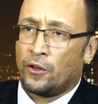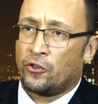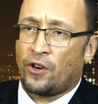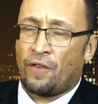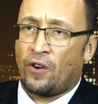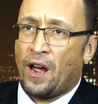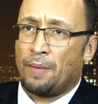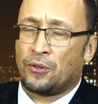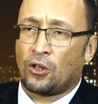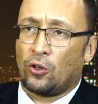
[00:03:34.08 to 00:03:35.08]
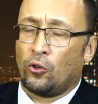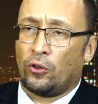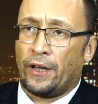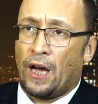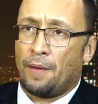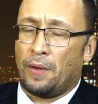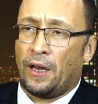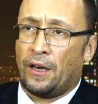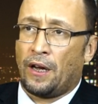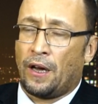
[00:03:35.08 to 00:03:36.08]
Trevor, absolutely. I
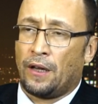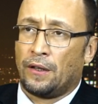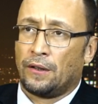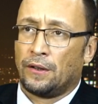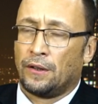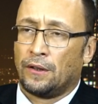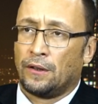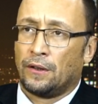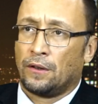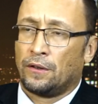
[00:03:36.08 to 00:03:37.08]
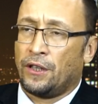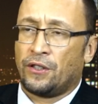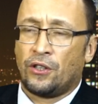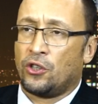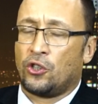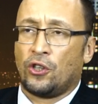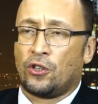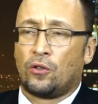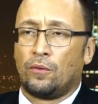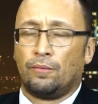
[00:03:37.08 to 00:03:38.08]
mean, this is
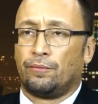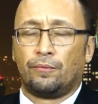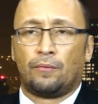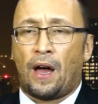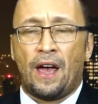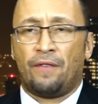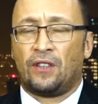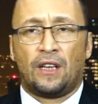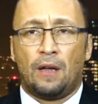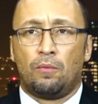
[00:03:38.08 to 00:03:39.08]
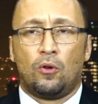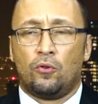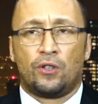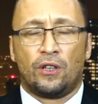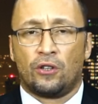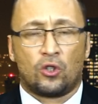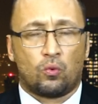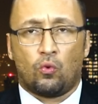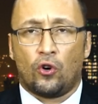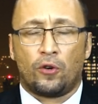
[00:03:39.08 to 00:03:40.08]
just, I have to keep using this
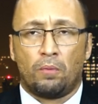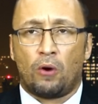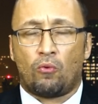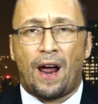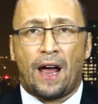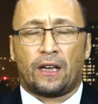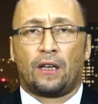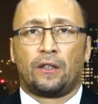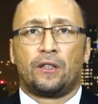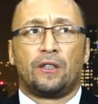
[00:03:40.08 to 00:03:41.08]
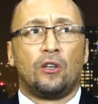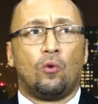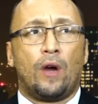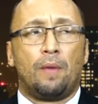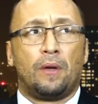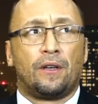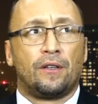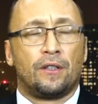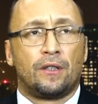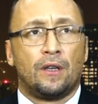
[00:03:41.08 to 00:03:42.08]
word miraculous in a way
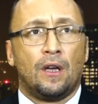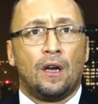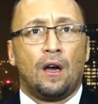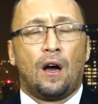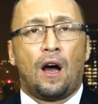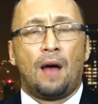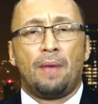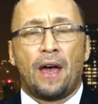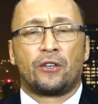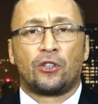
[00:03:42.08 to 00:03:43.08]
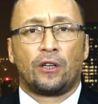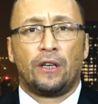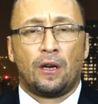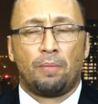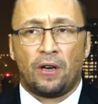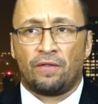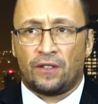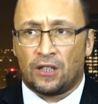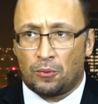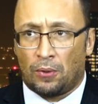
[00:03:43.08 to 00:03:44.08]
because I'm actually in a bit of
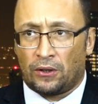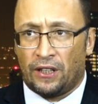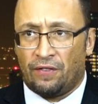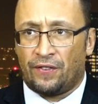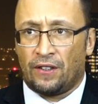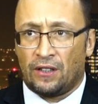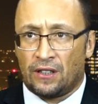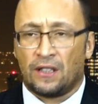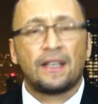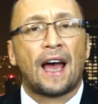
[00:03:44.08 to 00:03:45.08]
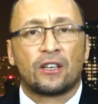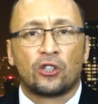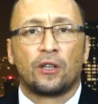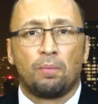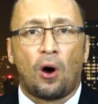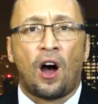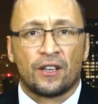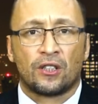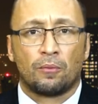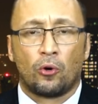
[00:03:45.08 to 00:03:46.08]
disbelief that this is actually
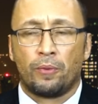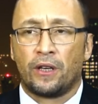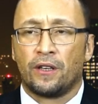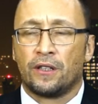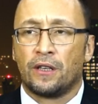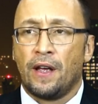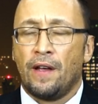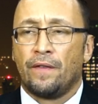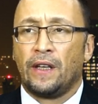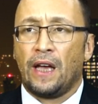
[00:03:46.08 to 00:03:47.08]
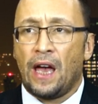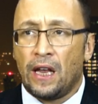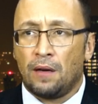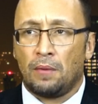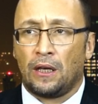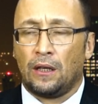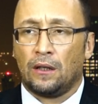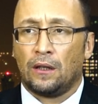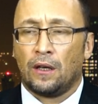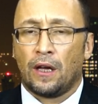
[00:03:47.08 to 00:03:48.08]
possible because the enemy
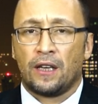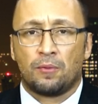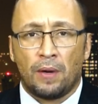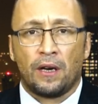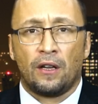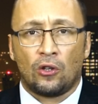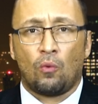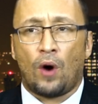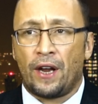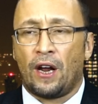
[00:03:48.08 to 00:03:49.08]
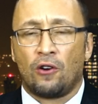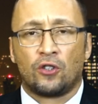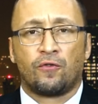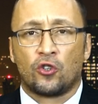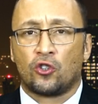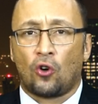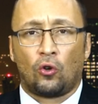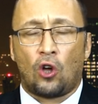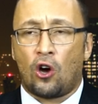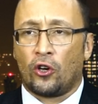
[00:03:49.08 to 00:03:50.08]
has been in the White House for so
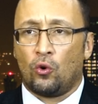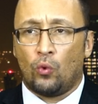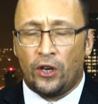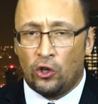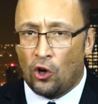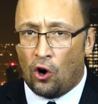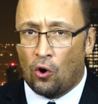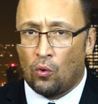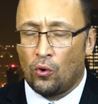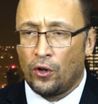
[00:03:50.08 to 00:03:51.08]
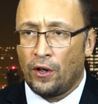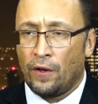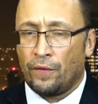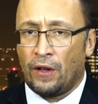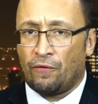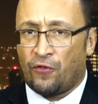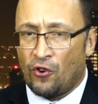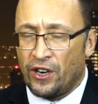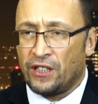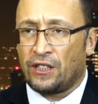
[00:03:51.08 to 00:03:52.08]
long. And we know that,
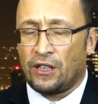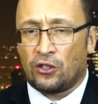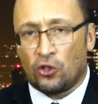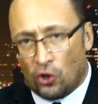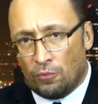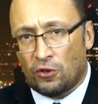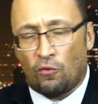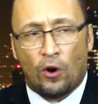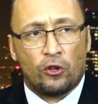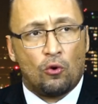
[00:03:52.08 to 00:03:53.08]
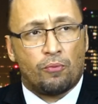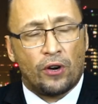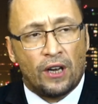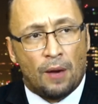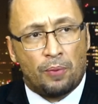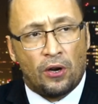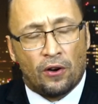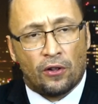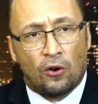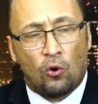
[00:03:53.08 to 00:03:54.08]
for instance, in terms of what you bring up
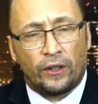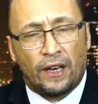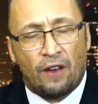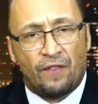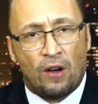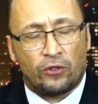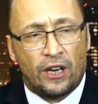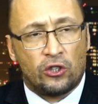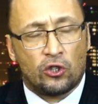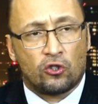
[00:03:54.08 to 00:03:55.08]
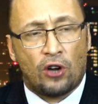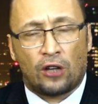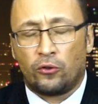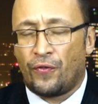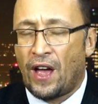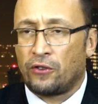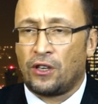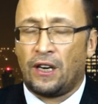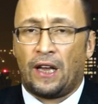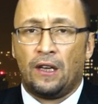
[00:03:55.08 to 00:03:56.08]
here, the Holy Land Foundation trial,
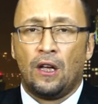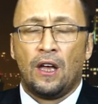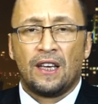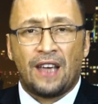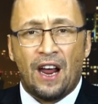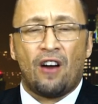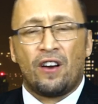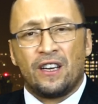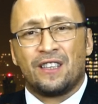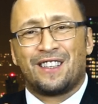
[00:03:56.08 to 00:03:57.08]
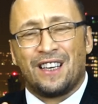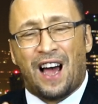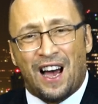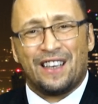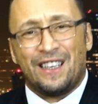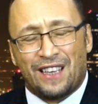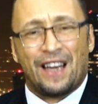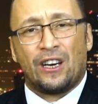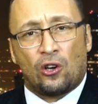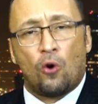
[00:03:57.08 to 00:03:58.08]
2008, CARE is an
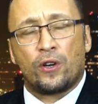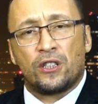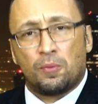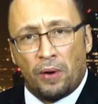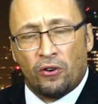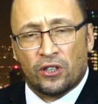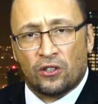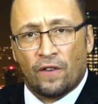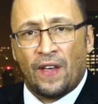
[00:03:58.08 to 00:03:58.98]
unindicted co-conspirator.